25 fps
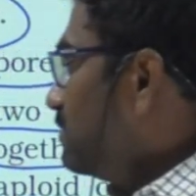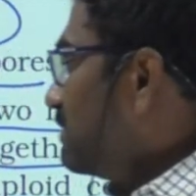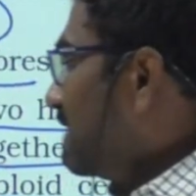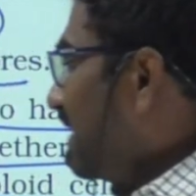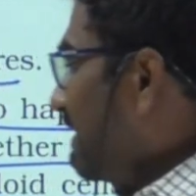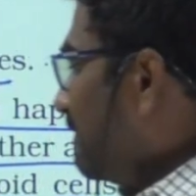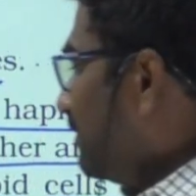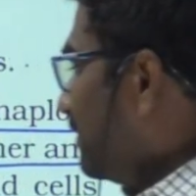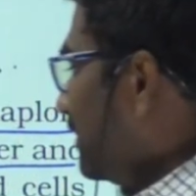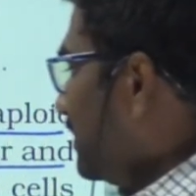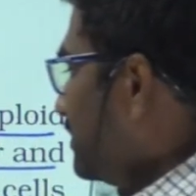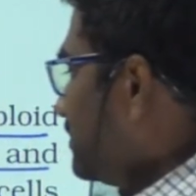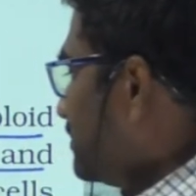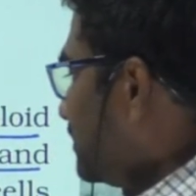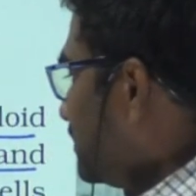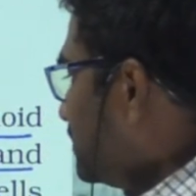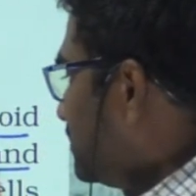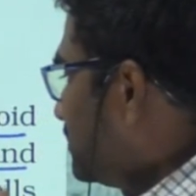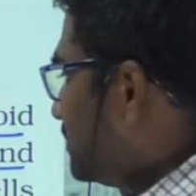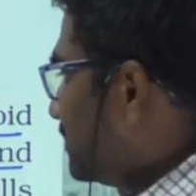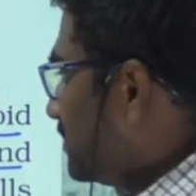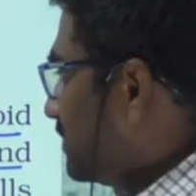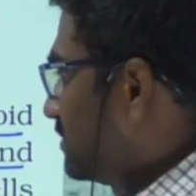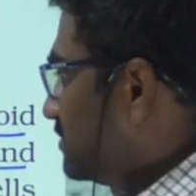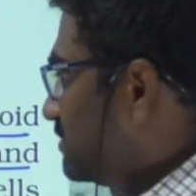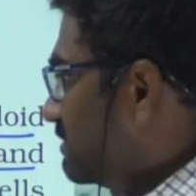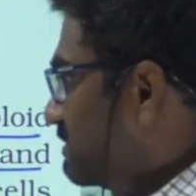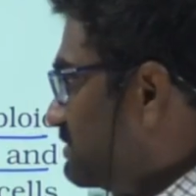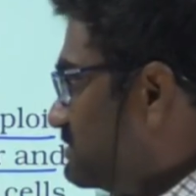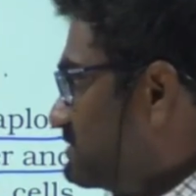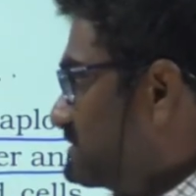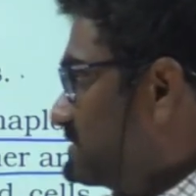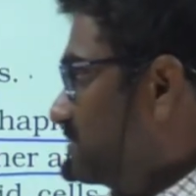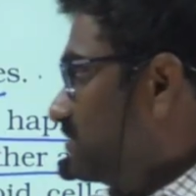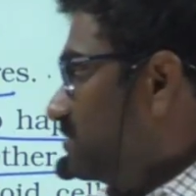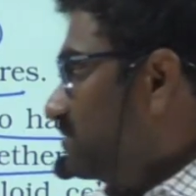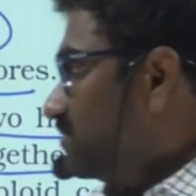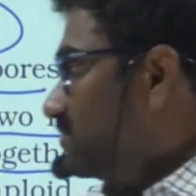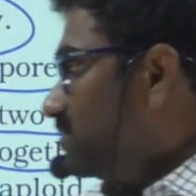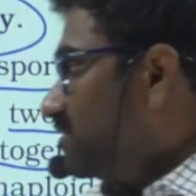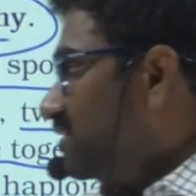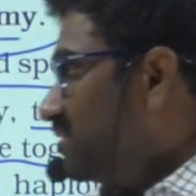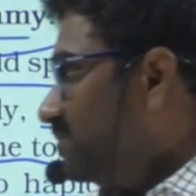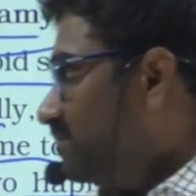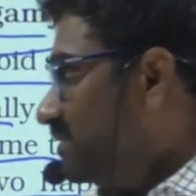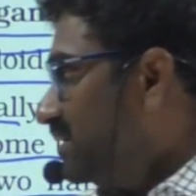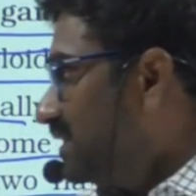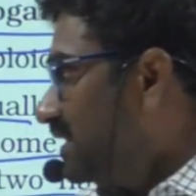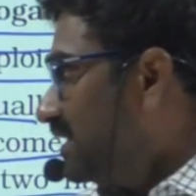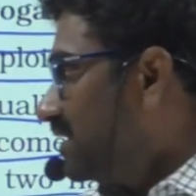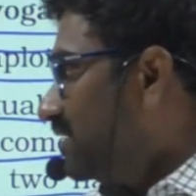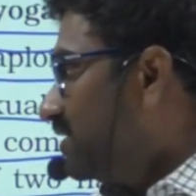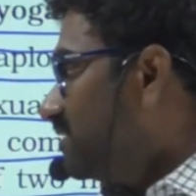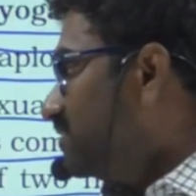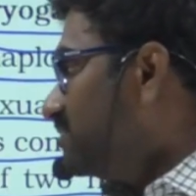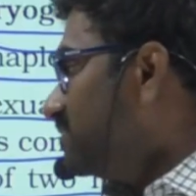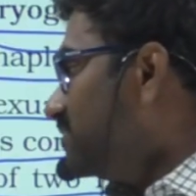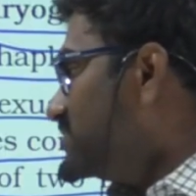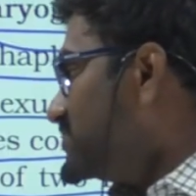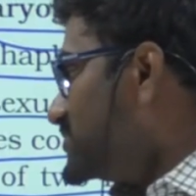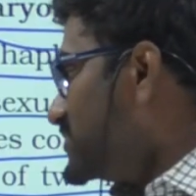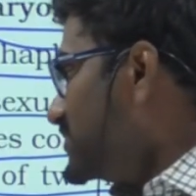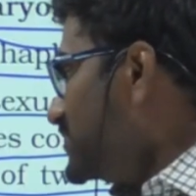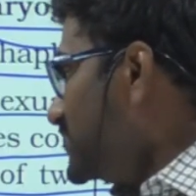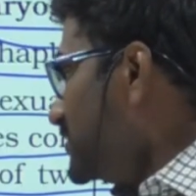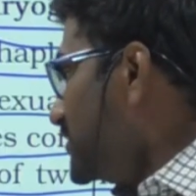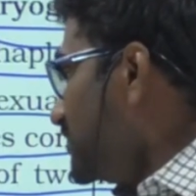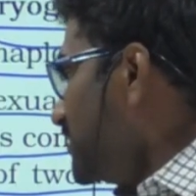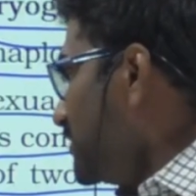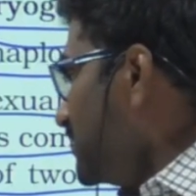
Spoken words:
haploid cells immediately results in